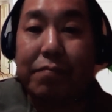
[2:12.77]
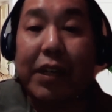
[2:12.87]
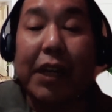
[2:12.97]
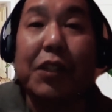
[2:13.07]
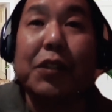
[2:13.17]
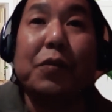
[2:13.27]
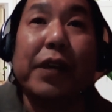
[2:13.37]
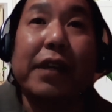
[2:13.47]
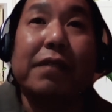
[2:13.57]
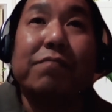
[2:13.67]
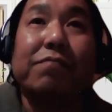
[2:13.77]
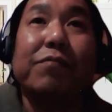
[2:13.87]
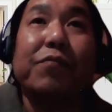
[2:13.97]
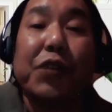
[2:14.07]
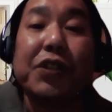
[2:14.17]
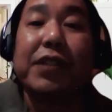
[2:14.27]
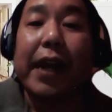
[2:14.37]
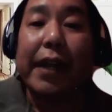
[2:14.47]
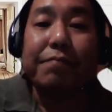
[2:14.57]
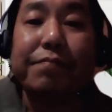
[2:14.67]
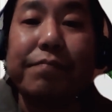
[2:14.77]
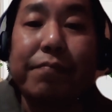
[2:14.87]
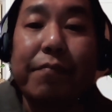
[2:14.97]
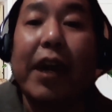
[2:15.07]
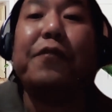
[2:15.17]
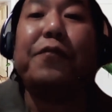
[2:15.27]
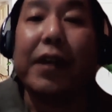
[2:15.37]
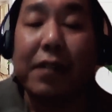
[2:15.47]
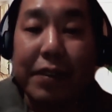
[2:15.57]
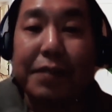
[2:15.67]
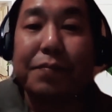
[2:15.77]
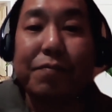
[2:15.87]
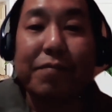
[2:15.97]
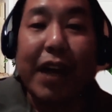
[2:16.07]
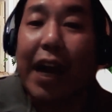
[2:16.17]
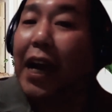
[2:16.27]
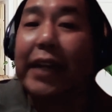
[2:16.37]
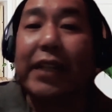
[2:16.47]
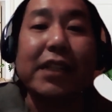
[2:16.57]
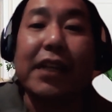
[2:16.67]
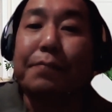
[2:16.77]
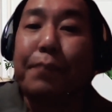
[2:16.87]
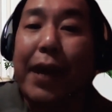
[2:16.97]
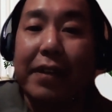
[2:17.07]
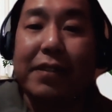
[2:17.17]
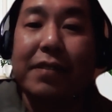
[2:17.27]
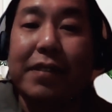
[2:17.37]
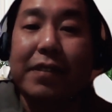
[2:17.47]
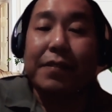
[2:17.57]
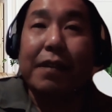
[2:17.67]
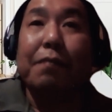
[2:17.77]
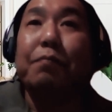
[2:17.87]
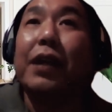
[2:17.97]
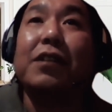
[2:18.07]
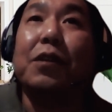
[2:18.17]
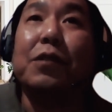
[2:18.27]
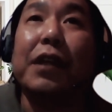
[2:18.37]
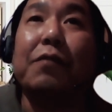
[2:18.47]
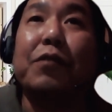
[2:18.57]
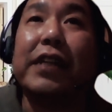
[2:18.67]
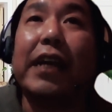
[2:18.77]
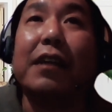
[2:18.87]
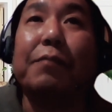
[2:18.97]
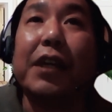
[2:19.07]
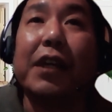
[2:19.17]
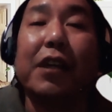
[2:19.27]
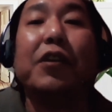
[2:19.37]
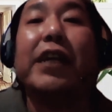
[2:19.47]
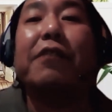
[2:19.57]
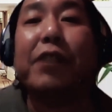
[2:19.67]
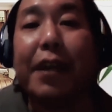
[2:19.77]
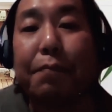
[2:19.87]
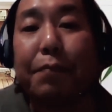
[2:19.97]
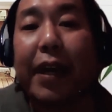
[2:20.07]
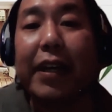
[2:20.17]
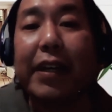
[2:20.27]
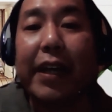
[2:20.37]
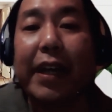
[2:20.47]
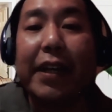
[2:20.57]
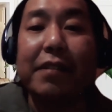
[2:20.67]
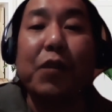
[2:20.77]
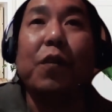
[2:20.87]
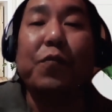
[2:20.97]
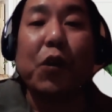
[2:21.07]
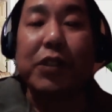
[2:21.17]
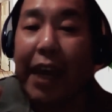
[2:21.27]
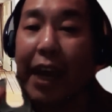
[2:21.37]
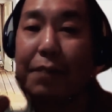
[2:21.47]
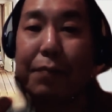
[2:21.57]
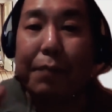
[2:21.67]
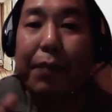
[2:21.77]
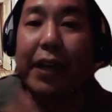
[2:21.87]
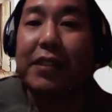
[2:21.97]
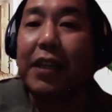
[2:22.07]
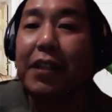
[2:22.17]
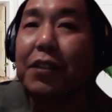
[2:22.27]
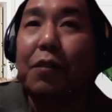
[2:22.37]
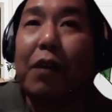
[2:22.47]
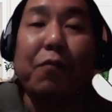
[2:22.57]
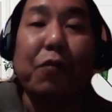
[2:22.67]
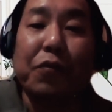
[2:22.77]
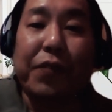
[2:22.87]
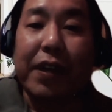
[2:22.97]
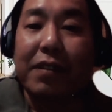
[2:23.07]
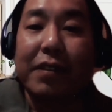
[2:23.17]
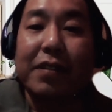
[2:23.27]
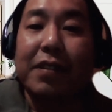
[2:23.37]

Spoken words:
And Craig, first time I failed. I did not pass. But they were telling me you can reapply again. Of course, I had my mindset, I won't fail,